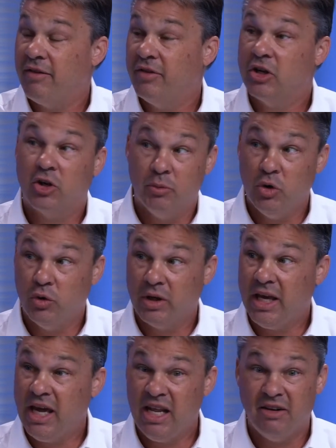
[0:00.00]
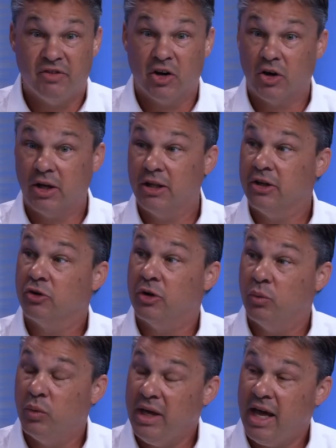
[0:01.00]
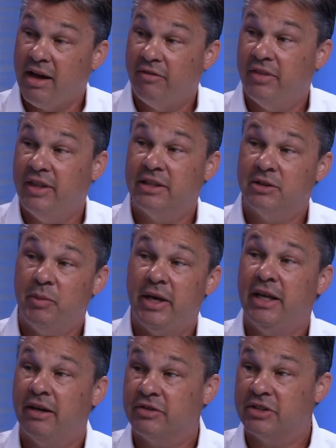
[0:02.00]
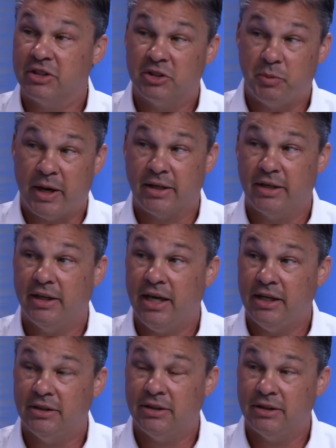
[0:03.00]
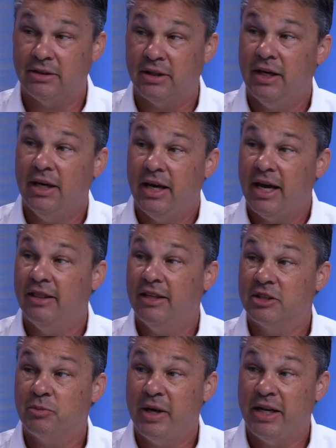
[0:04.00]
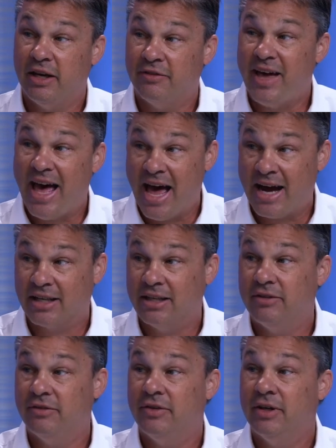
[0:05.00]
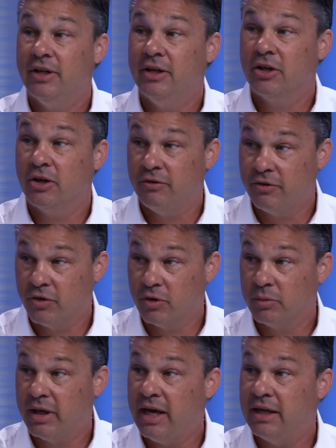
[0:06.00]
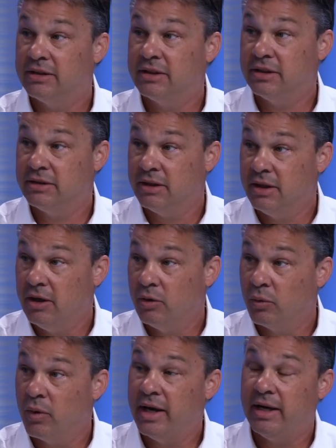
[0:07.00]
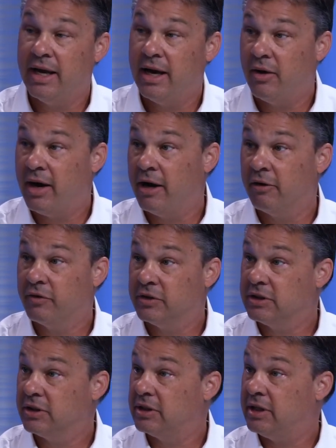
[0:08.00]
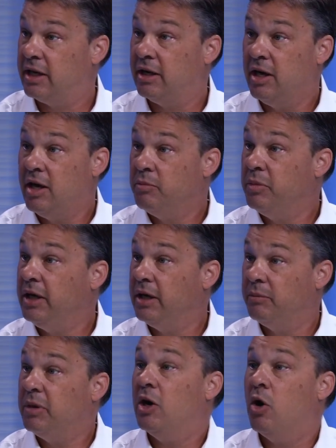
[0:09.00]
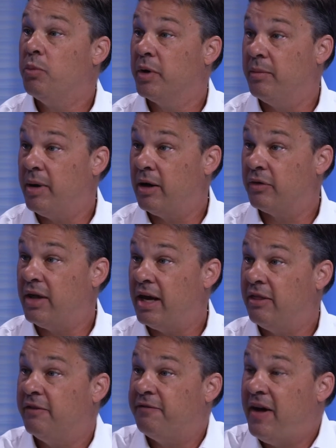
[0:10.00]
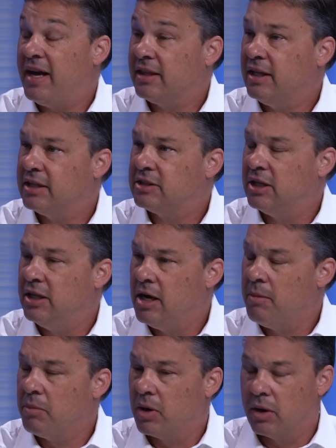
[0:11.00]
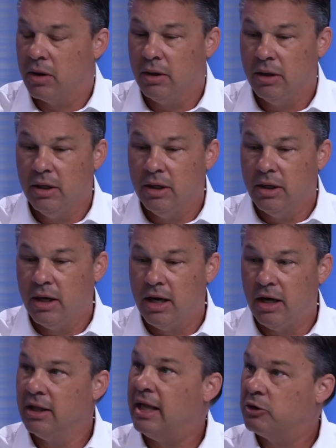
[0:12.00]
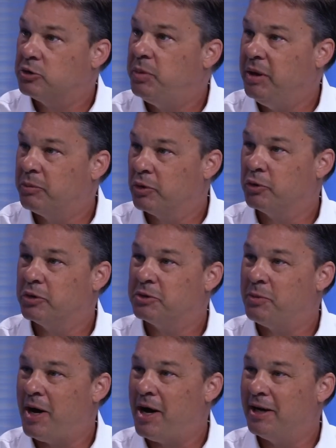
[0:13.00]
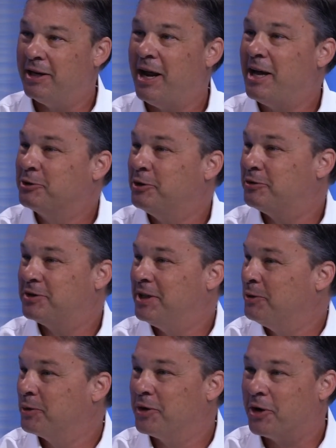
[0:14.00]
communicating very clearly, we have this many of suspected cases and this many of active confirmed cases right now on our facility. Be open about that. And the fact that it's a number allows people to respond. And as you've seen with our